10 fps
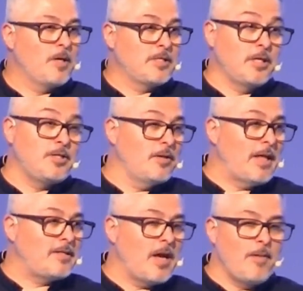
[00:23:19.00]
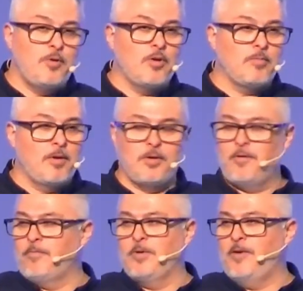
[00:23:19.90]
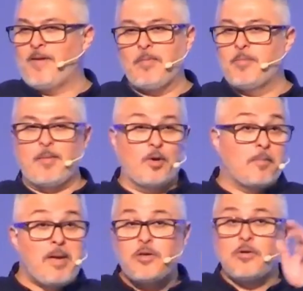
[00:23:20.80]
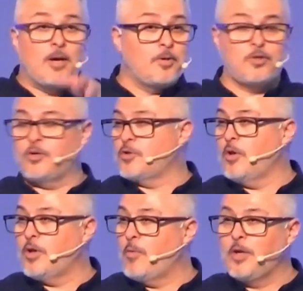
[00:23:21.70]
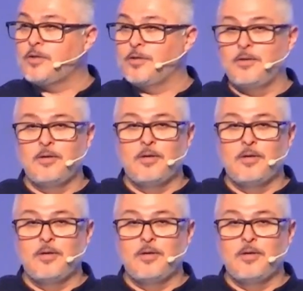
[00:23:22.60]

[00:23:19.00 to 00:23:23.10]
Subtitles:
Because until that time, your family member can make you come to church all you want to.